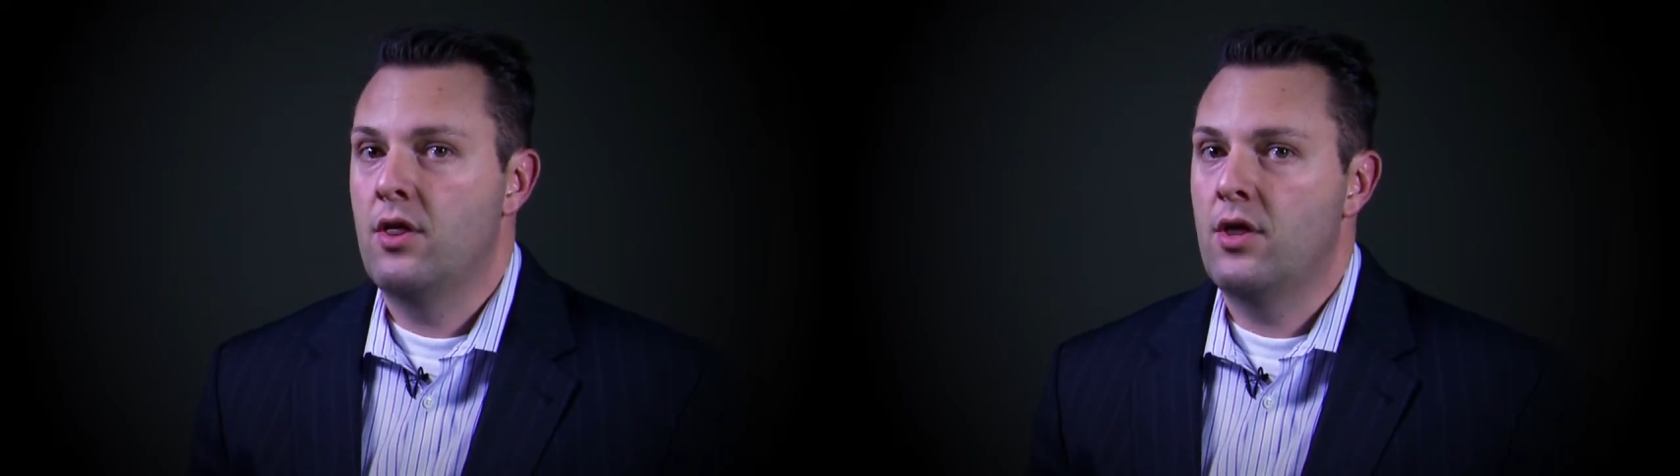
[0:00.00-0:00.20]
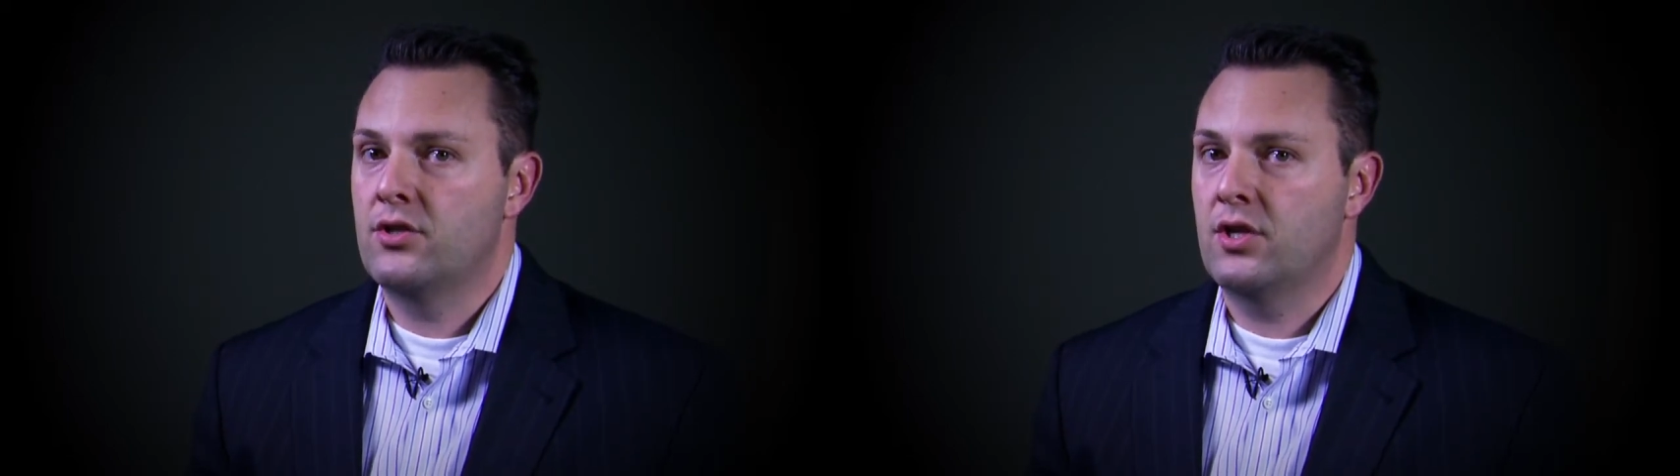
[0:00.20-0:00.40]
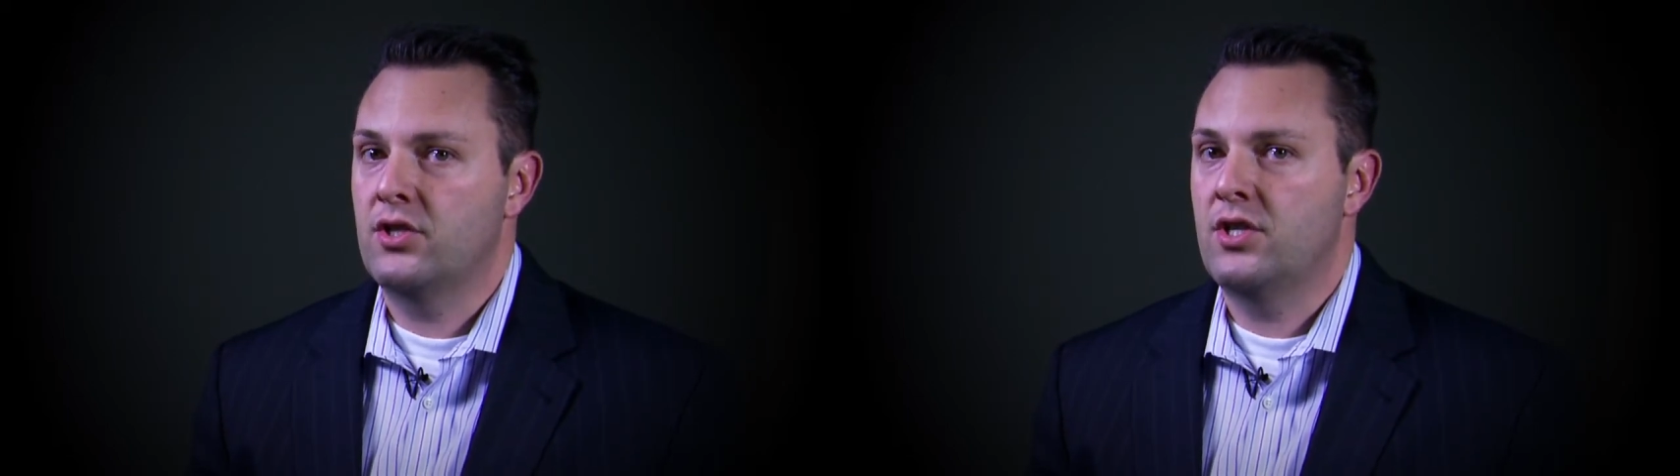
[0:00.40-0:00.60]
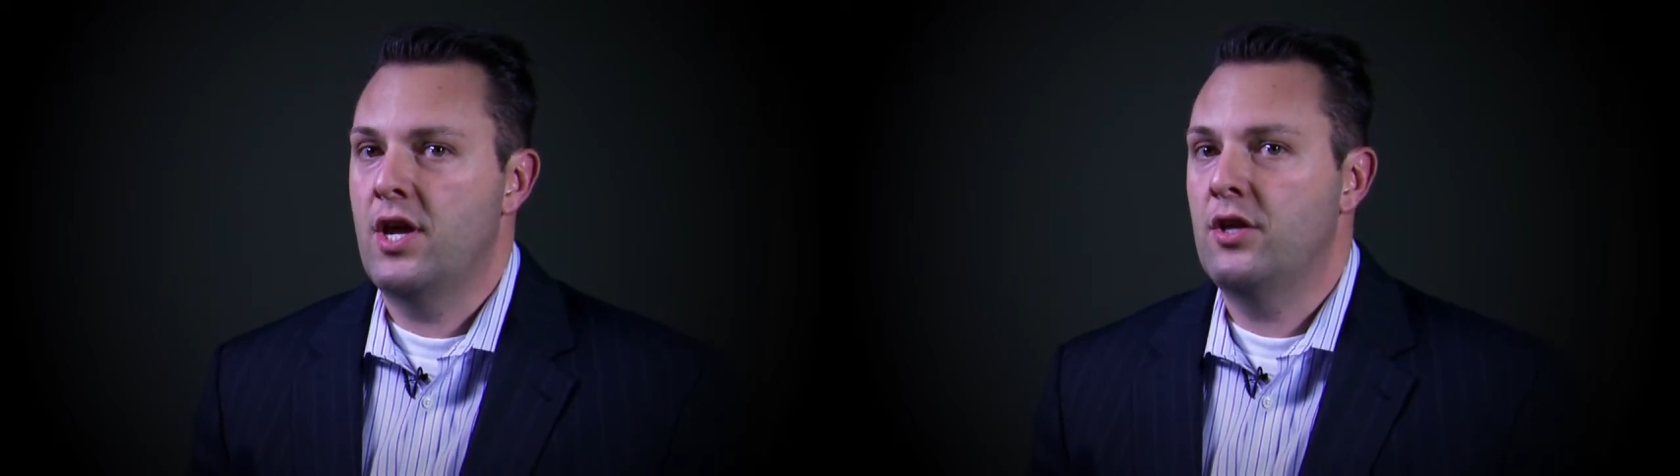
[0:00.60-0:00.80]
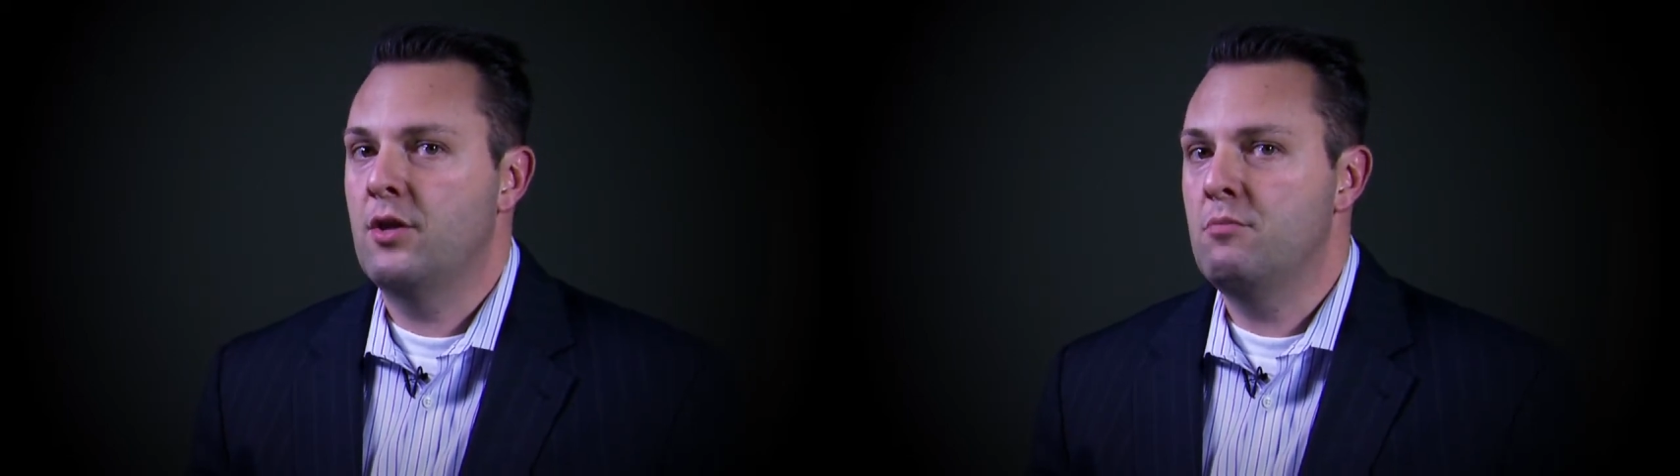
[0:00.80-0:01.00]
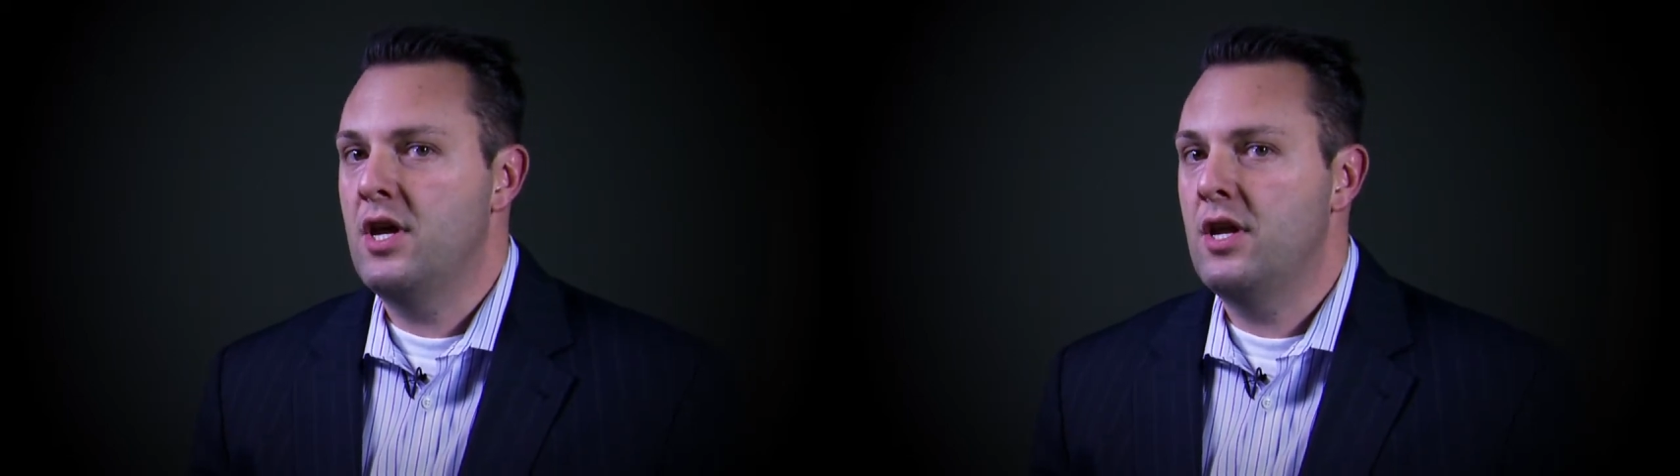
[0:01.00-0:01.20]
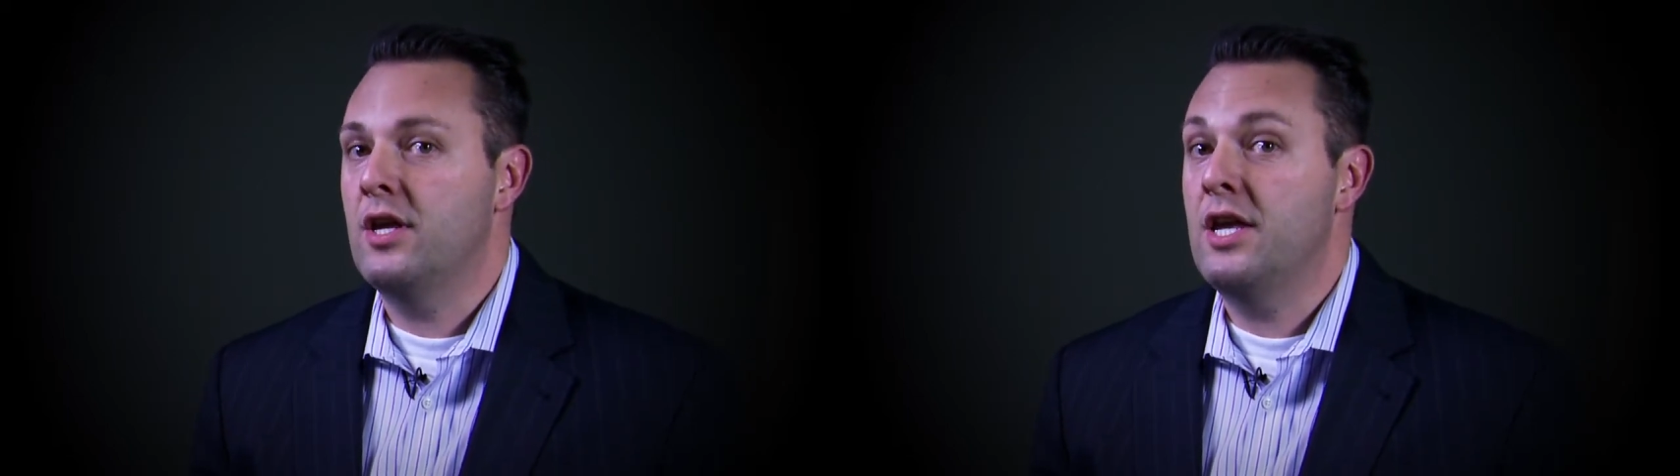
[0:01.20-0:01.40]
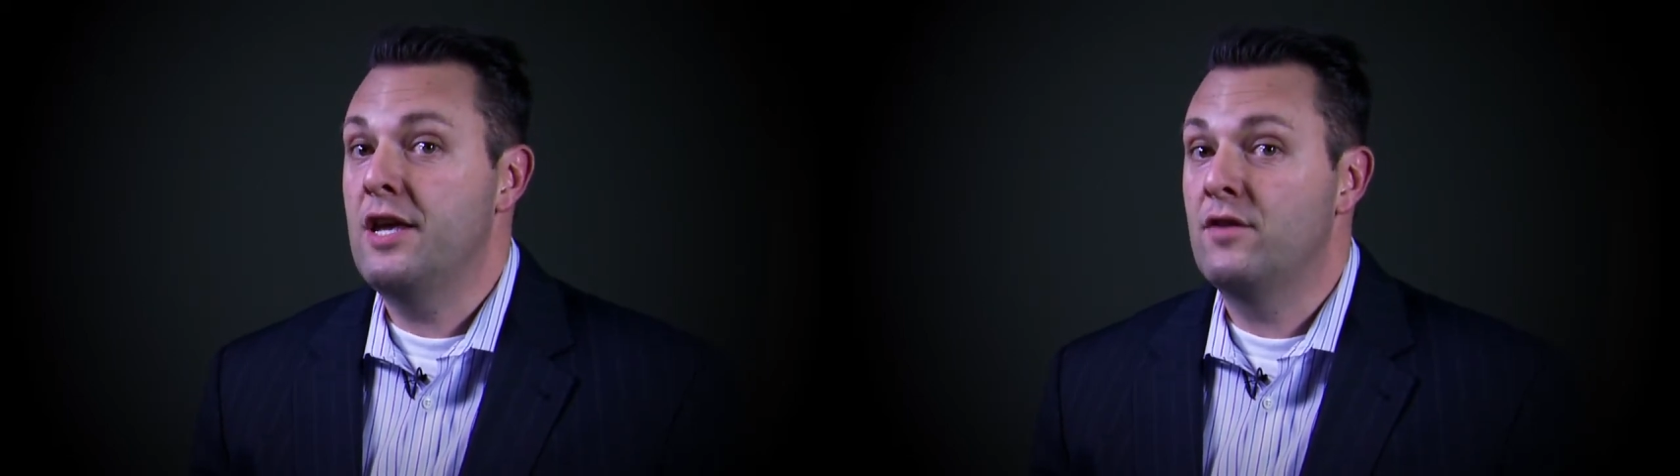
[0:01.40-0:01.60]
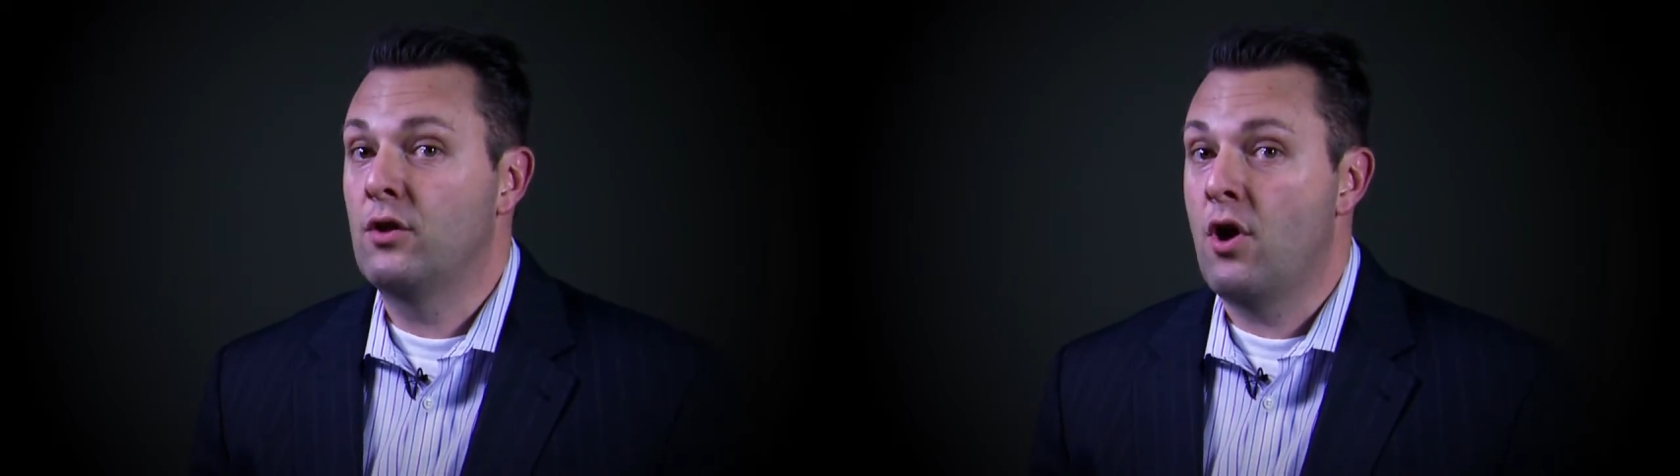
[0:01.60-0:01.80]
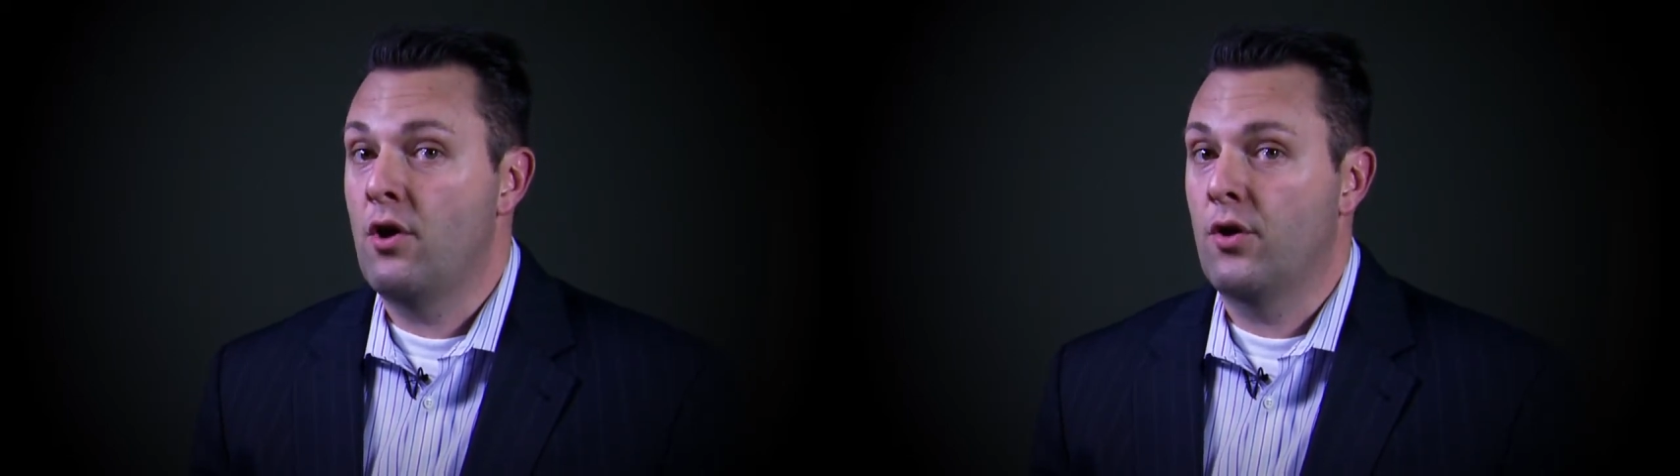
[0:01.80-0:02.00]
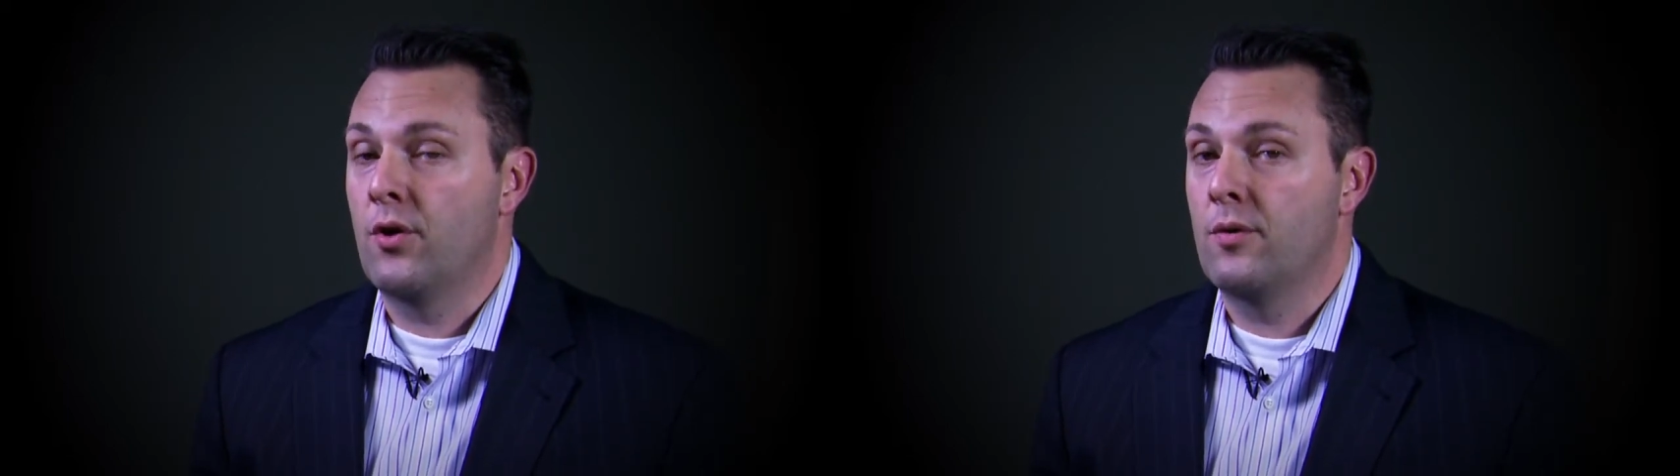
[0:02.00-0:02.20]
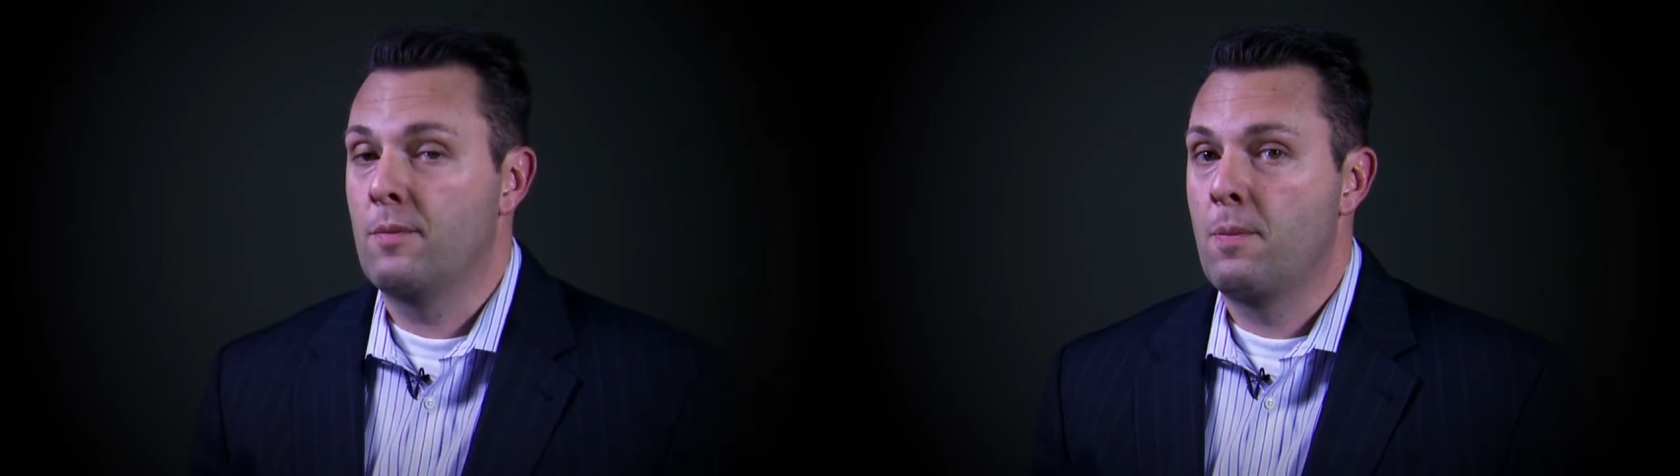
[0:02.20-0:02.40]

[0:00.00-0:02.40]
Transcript: thus extending the meeting even longer,